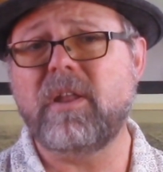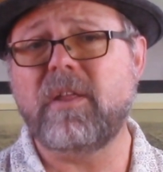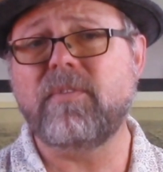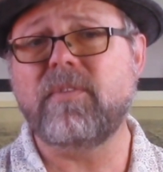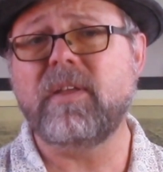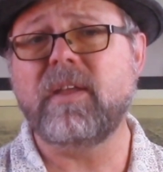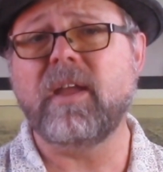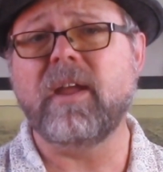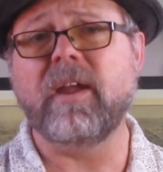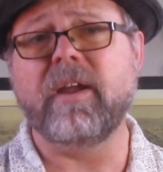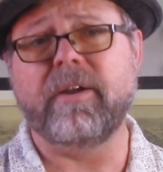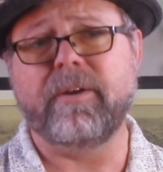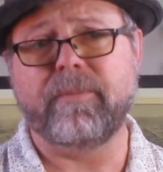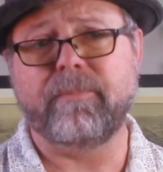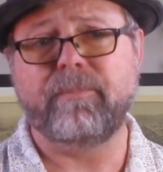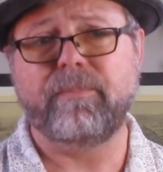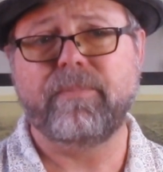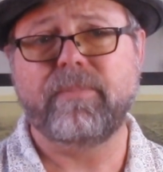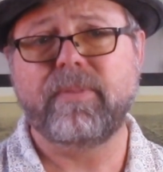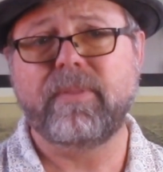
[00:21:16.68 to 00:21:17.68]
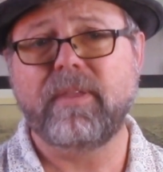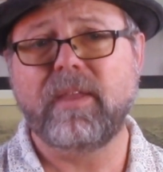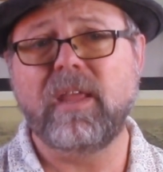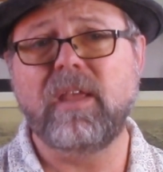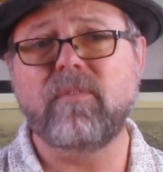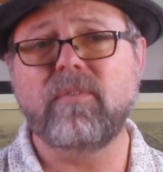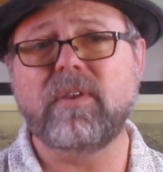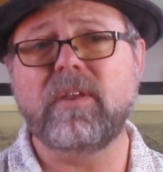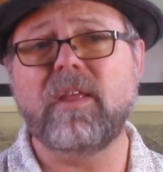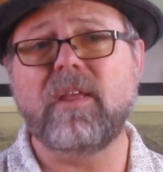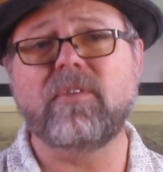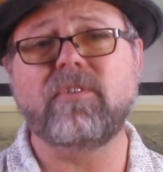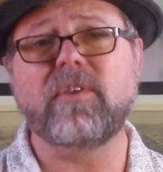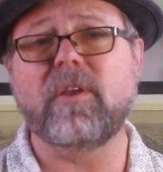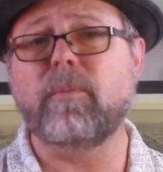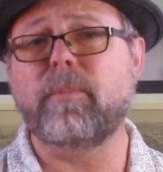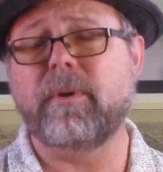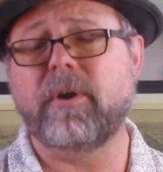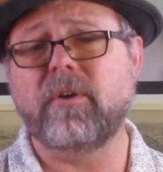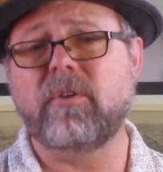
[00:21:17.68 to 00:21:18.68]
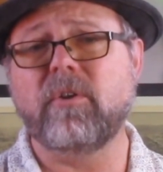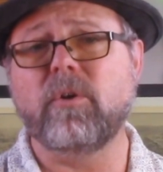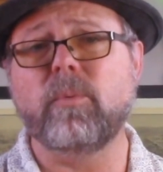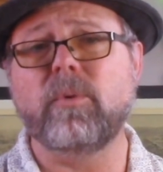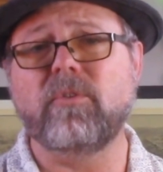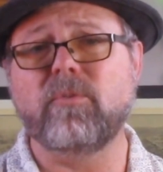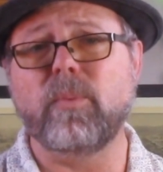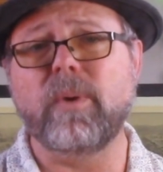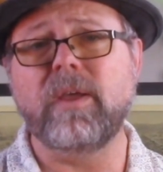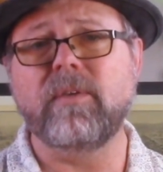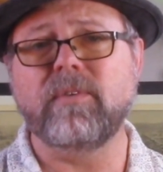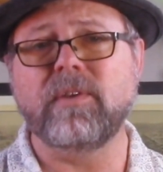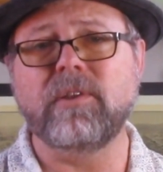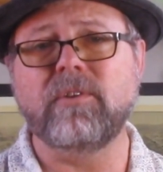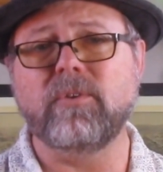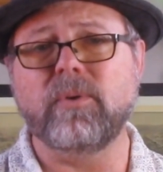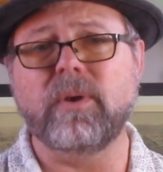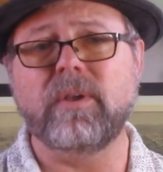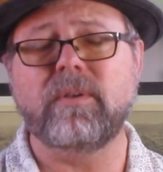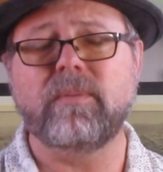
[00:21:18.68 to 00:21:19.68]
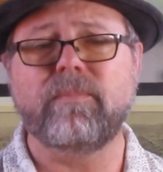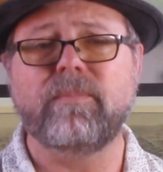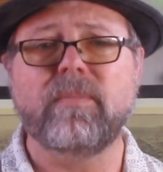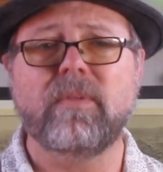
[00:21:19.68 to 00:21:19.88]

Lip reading: in the air, even as Alberto was waving to it.